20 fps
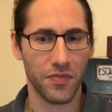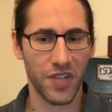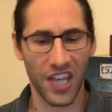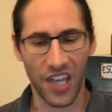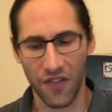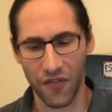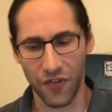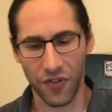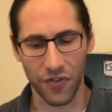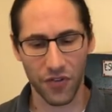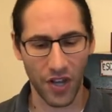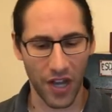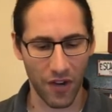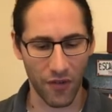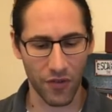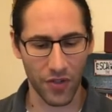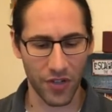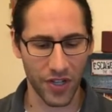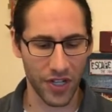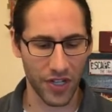if you're not
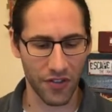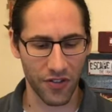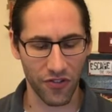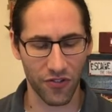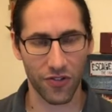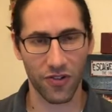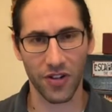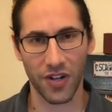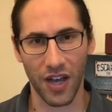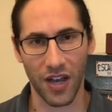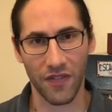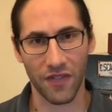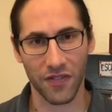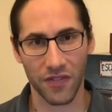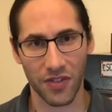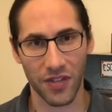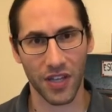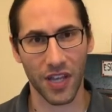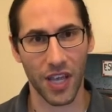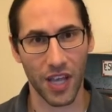really into sort of
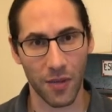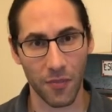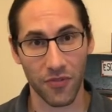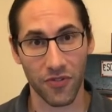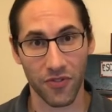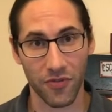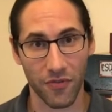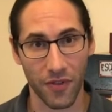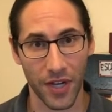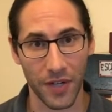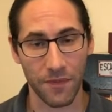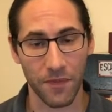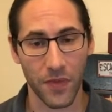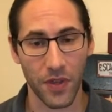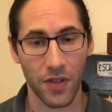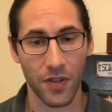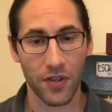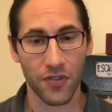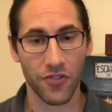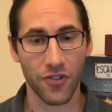novelty games, right?
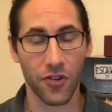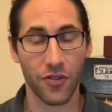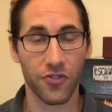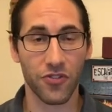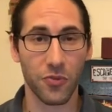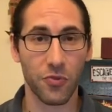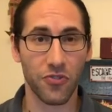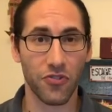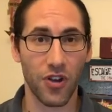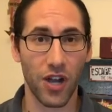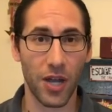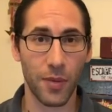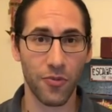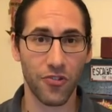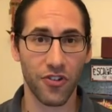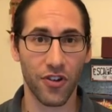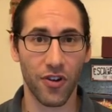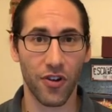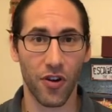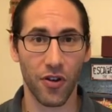So subscribe,
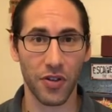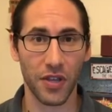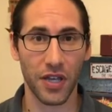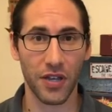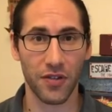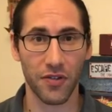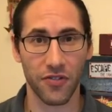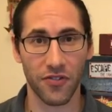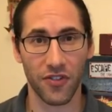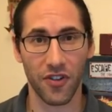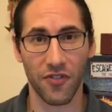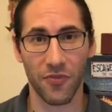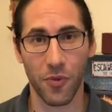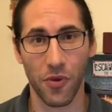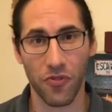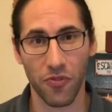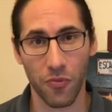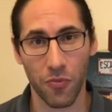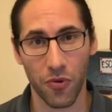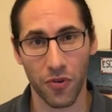share, all that good stuff.
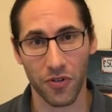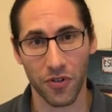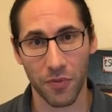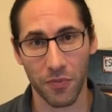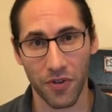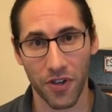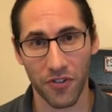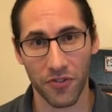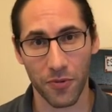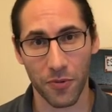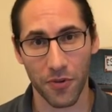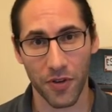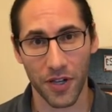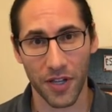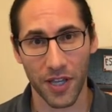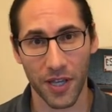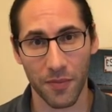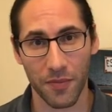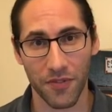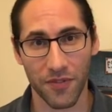Most importantly, play some great
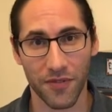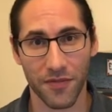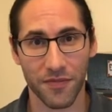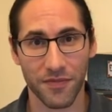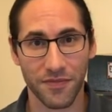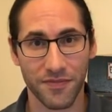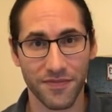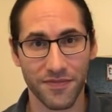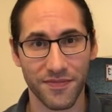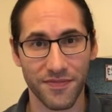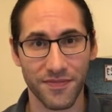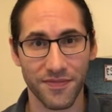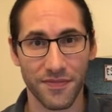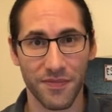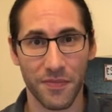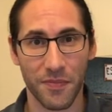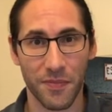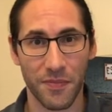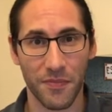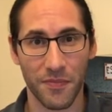games.
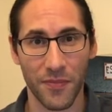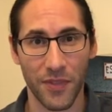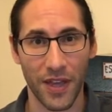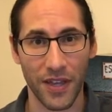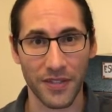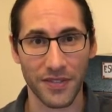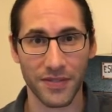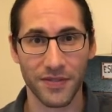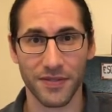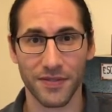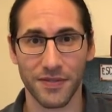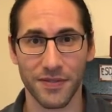Thanks.